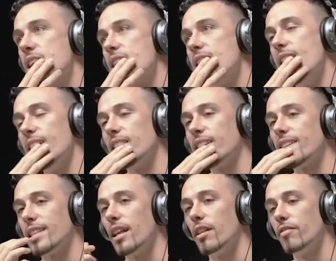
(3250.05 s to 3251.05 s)
I think it's
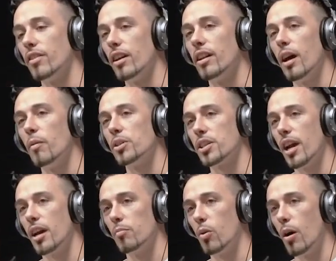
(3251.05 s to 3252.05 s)
hella fun. I wish I had.
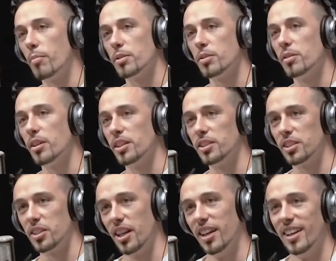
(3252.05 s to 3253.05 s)
But what's your like? What's
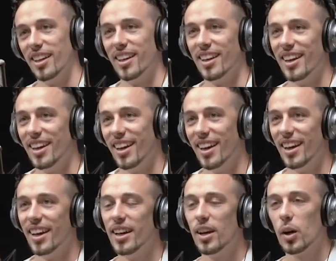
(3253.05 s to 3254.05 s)
your definition on it?
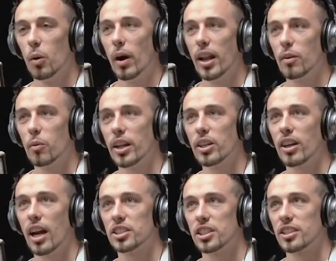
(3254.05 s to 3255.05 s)
Like, wedding
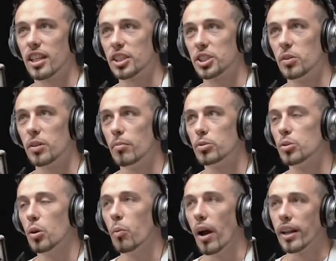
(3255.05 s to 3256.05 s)
crashing is like showing up to a
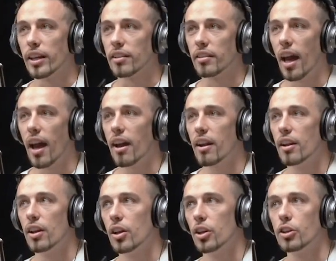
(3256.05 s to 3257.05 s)
wedding that
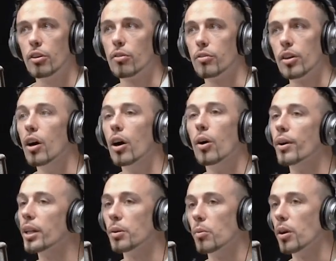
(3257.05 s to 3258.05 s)
you don't know
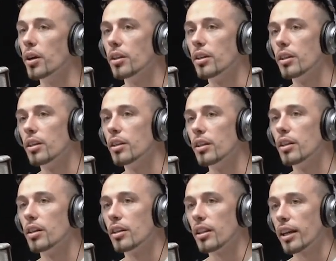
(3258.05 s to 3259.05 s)
anyone.
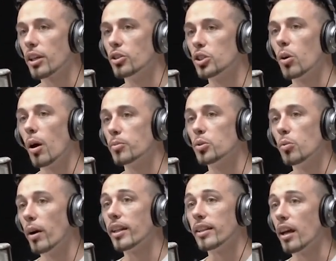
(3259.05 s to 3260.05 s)
Like uh-huh. you show up to a
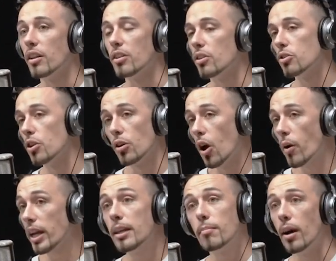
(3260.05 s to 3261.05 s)
wedding that you don't know
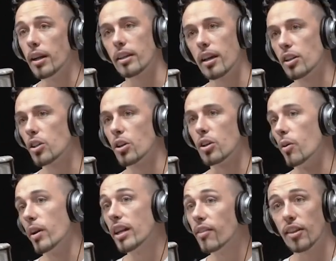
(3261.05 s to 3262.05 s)
anybody and you don't know
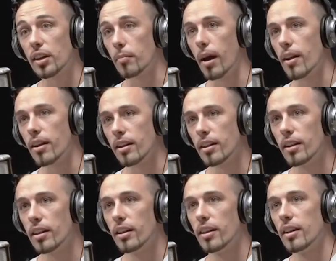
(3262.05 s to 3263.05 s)
anything about it.
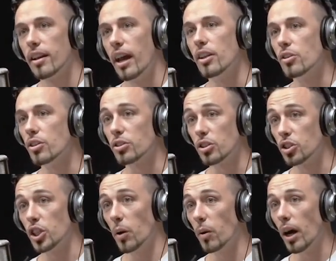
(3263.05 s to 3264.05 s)
Gotcha. And you just
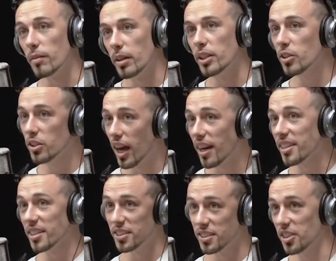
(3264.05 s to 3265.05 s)
show up and you kind of
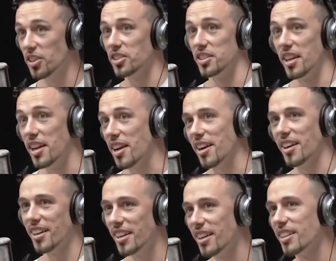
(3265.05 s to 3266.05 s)
just you're just there
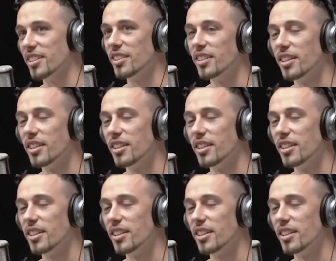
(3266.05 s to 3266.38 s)
and you